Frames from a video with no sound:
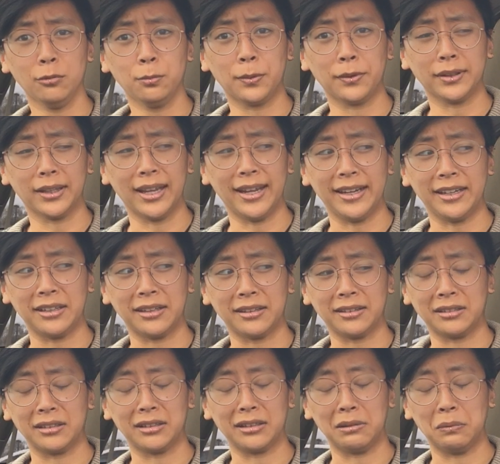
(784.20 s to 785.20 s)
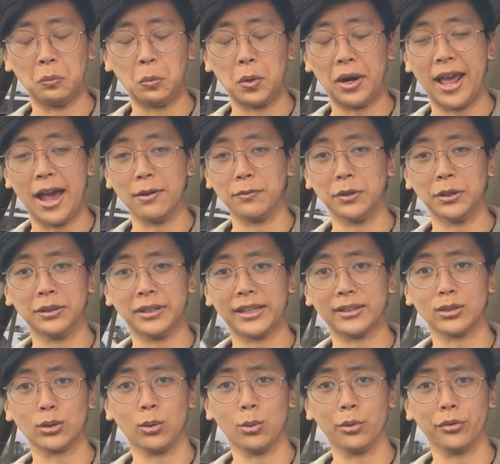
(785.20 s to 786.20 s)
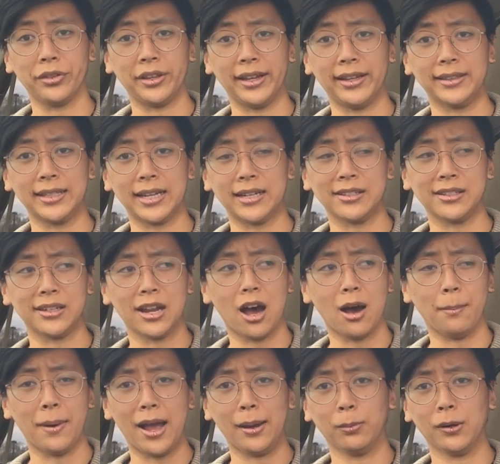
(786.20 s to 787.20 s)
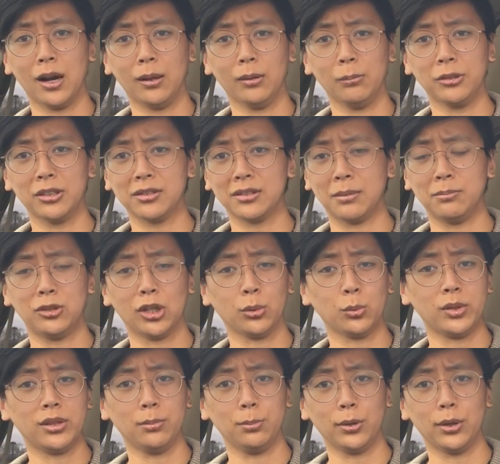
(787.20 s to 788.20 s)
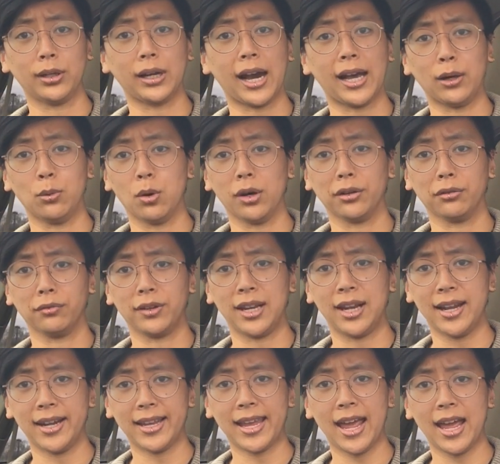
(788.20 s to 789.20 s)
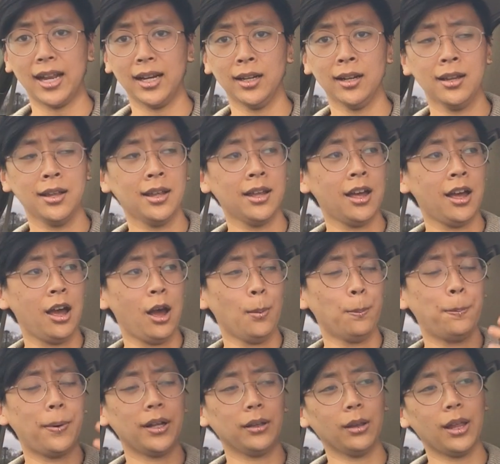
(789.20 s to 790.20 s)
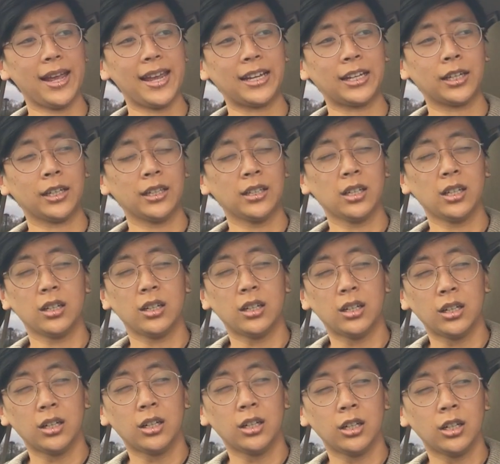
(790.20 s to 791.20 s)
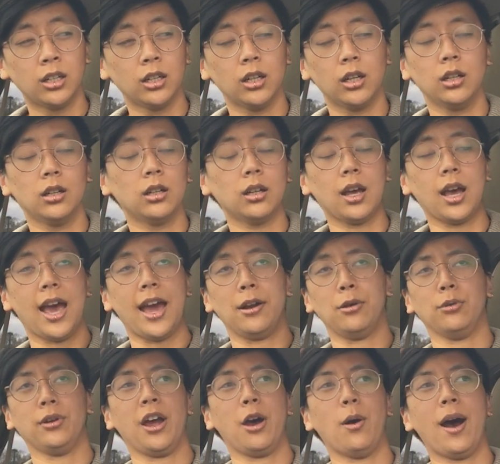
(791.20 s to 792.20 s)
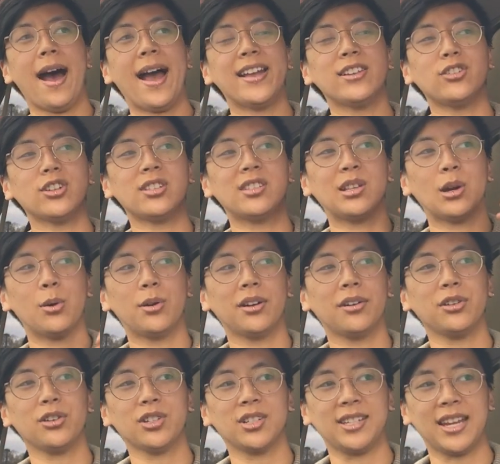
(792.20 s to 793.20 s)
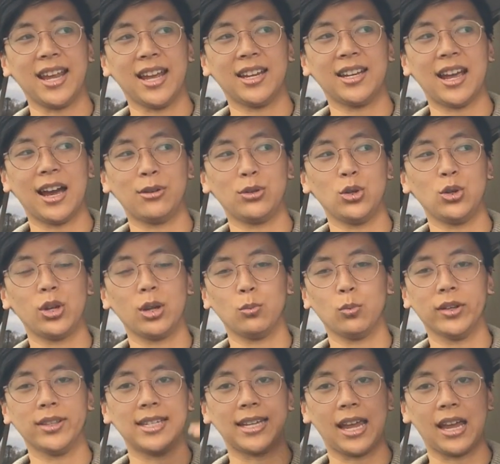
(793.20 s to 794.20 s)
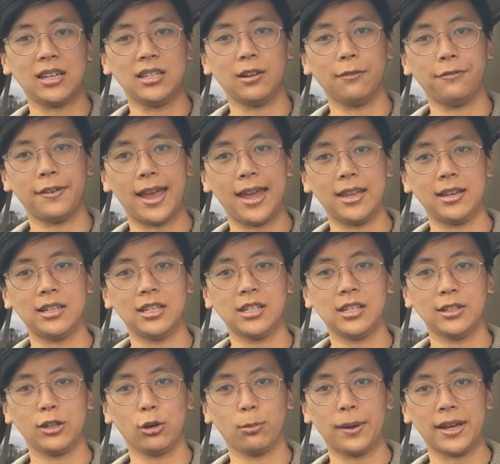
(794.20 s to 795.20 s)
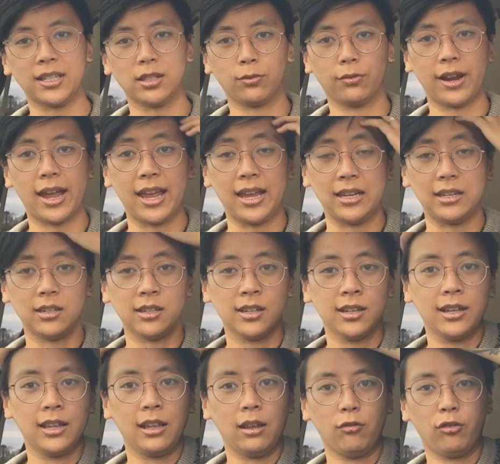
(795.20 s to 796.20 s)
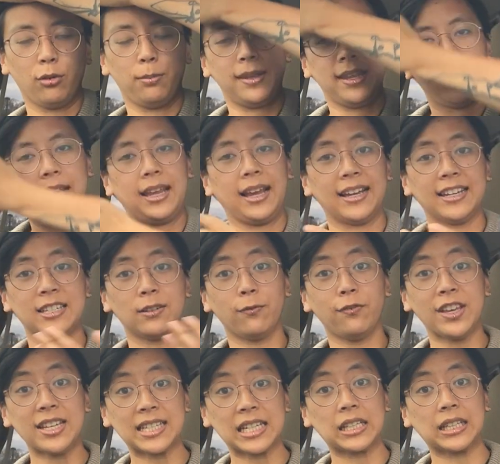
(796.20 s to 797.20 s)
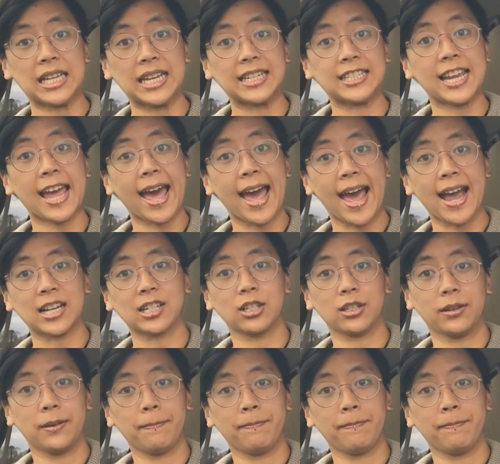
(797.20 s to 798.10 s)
but, like, whatever, that's a whole thing. That is not my problem, because I'm done with the book. I don't want to read it again. But, like, I don't know. I just don't understand how you can, once again, defend your best friend for being physically attacked,